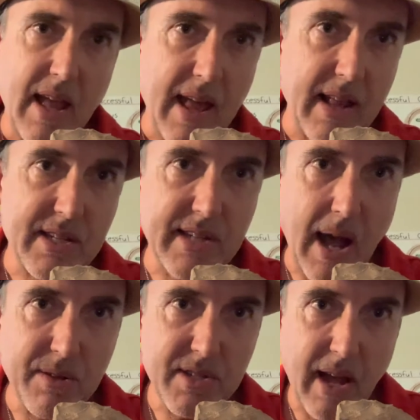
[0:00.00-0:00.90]
and it
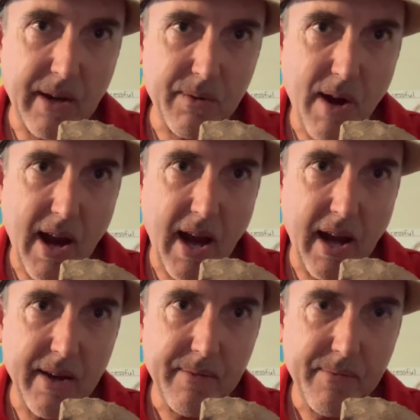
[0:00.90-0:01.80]
sounds like
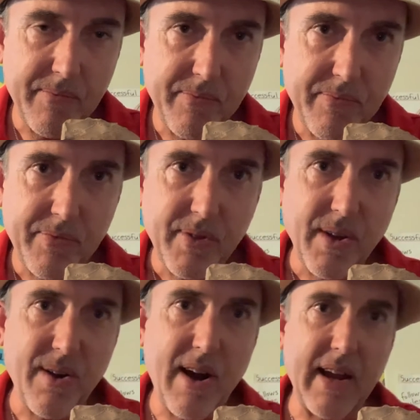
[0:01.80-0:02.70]
rain.
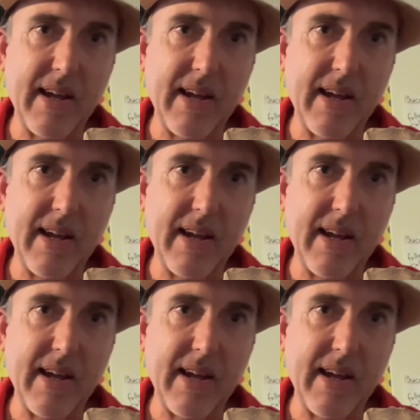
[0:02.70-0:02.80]
All right,